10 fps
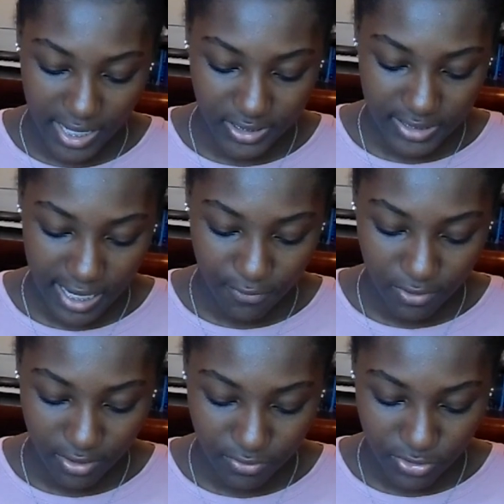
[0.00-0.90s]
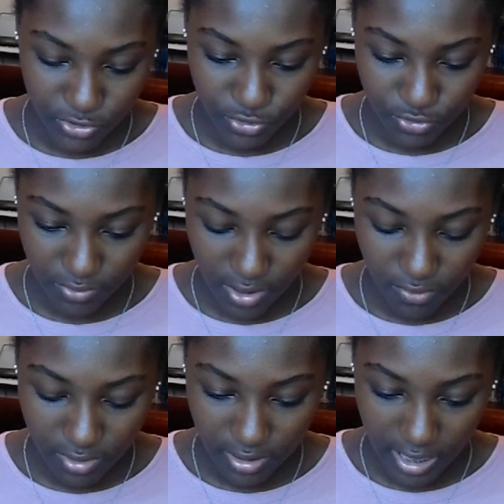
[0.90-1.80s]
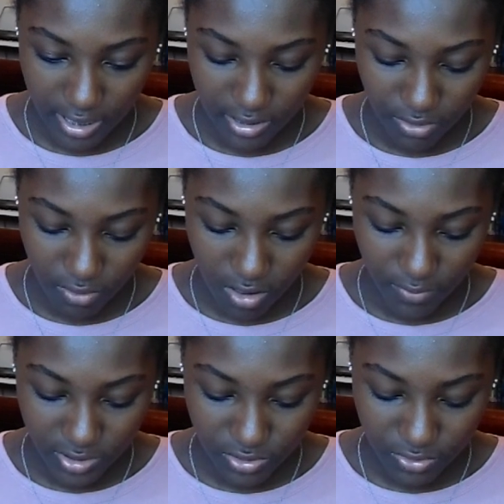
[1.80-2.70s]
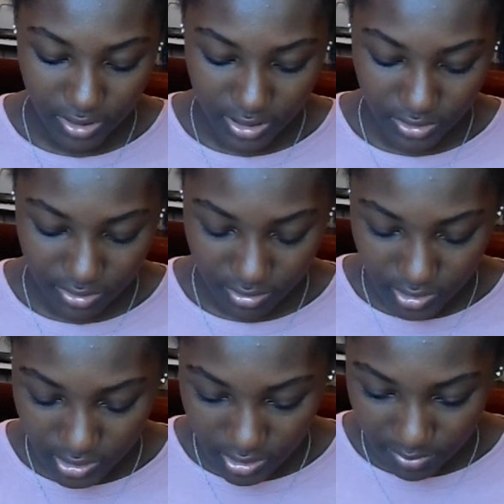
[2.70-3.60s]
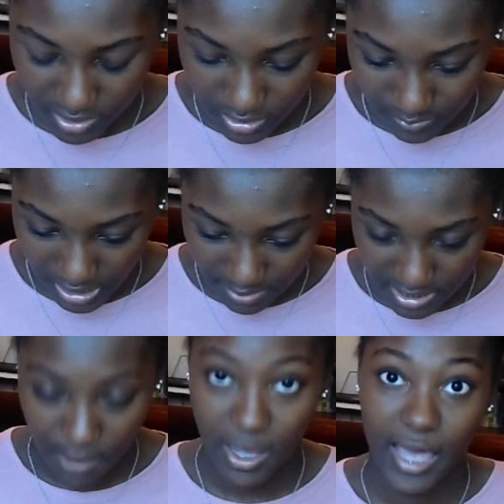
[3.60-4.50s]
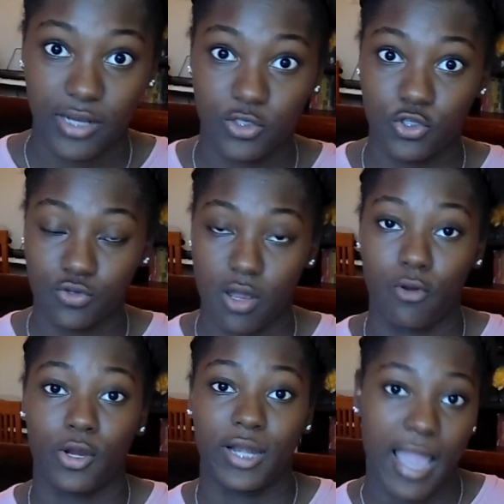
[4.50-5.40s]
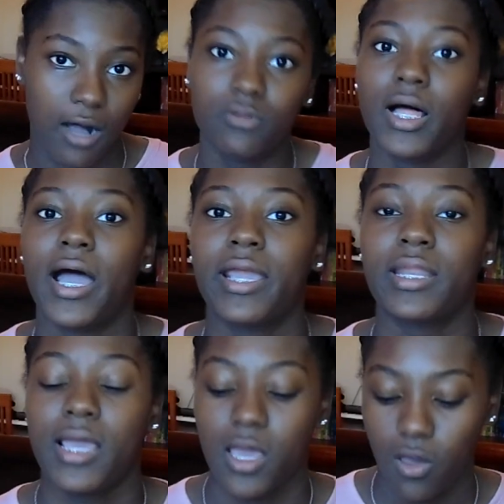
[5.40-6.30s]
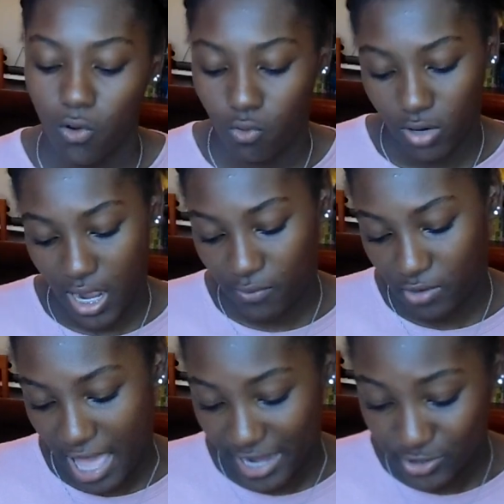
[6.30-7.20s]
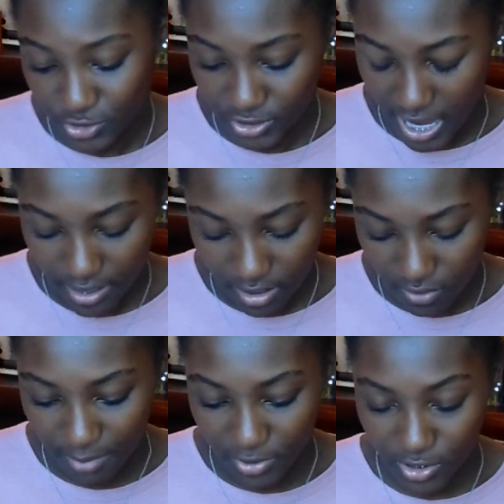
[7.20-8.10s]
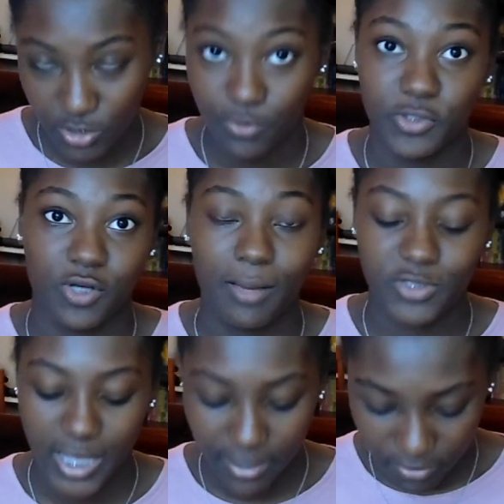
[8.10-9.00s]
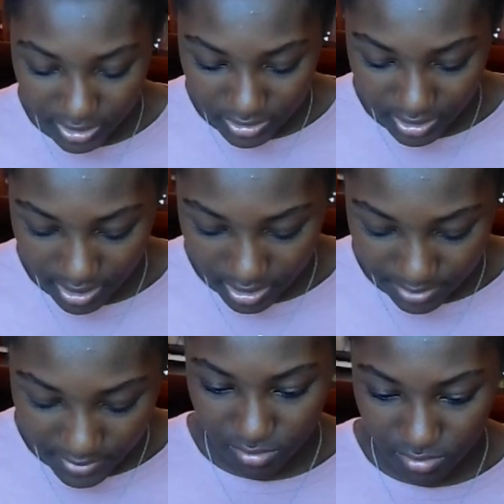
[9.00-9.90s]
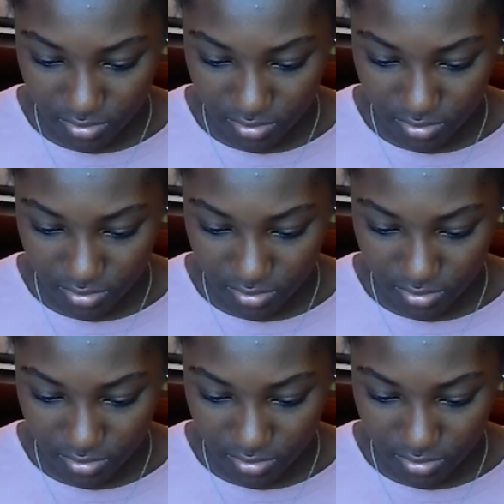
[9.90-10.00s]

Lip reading: Next I will go to stroke, and I don't always do this, but sometimes I will add a stroke or an outline, or I will add a shadow. I'm going to do a drop shadow this time.